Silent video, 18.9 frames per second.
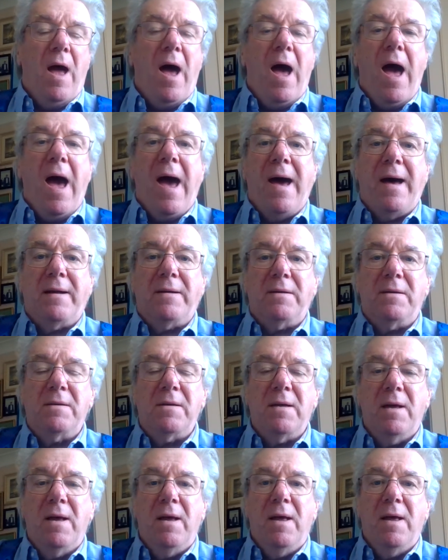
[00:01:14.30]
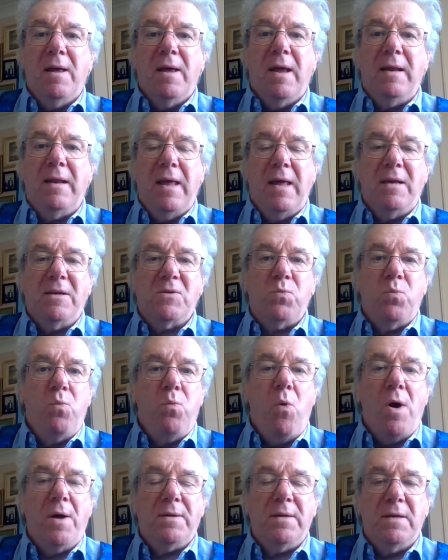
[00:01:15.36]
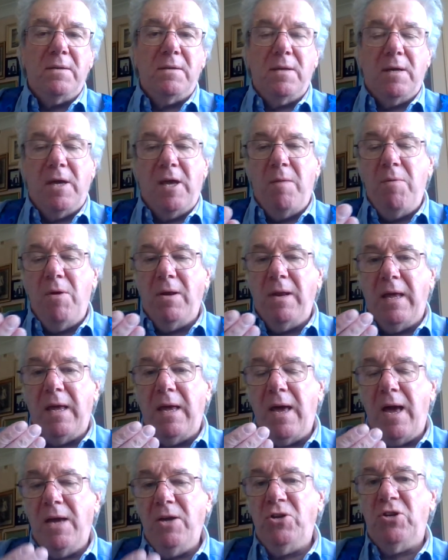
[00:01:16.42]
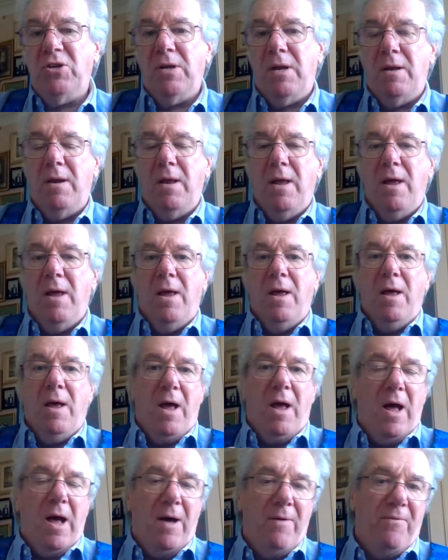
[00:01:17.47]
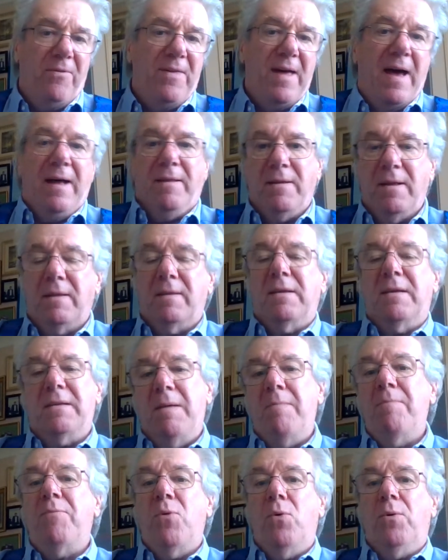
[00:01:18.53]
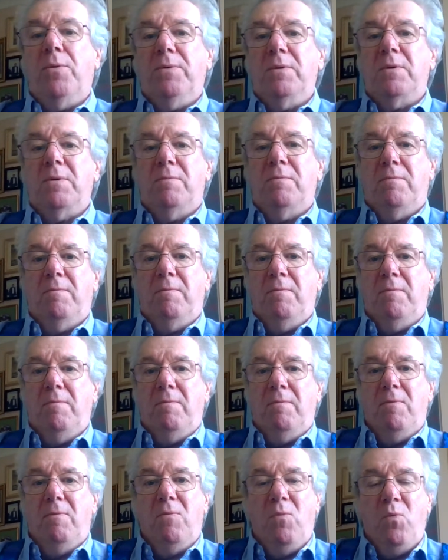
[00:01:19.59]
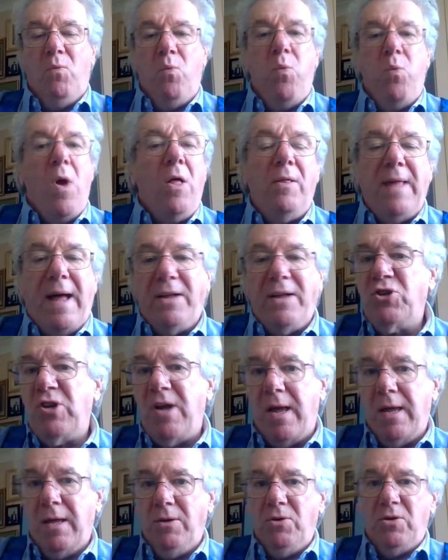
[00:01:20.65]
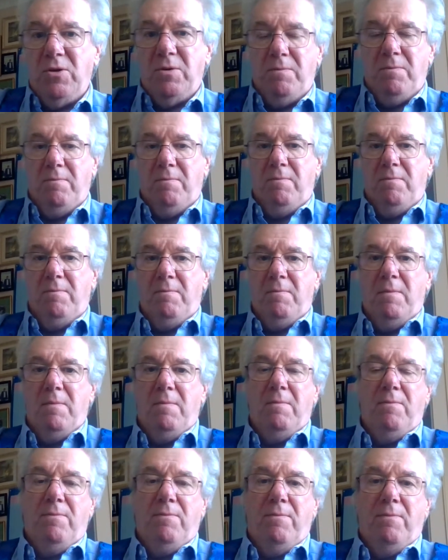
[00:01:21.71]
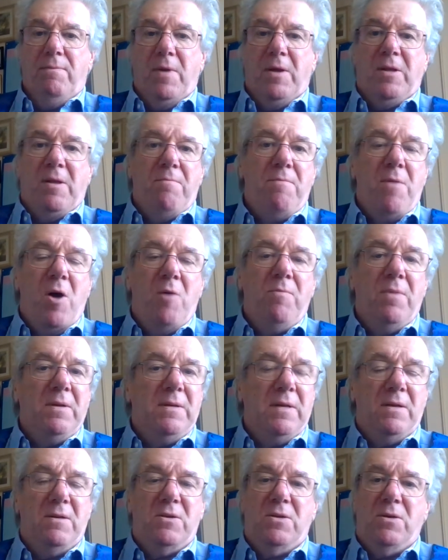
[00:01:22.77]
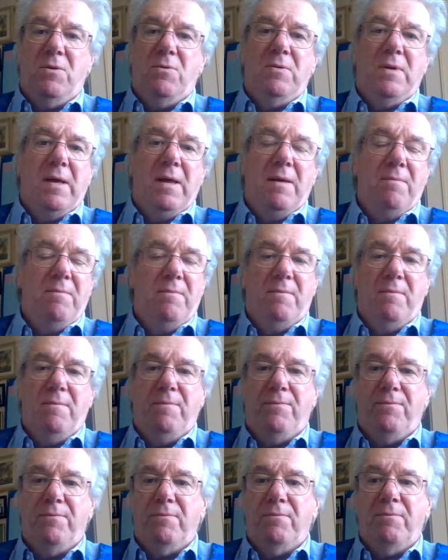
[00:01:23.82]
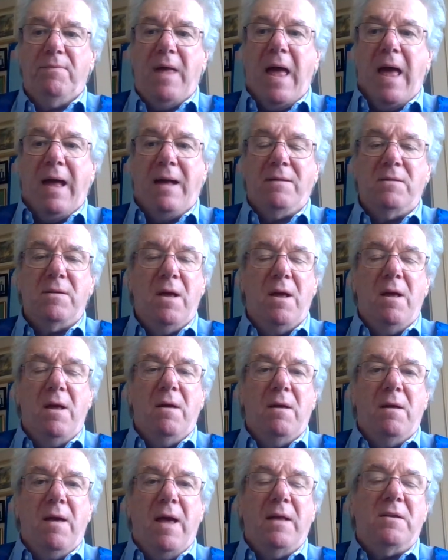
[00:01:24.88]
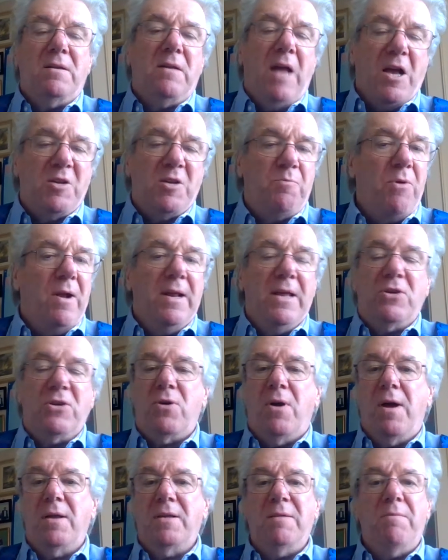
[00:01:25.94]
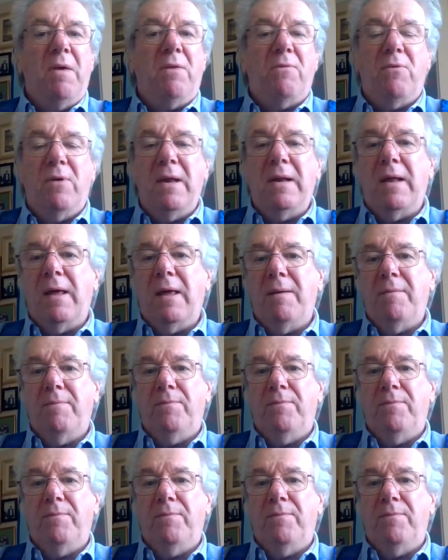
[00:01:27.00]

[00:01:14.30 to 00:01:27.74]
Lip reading: And it is what is the communication of that's important. Will that change? At the moment, it's 2D and it's desperately trying to be 3D.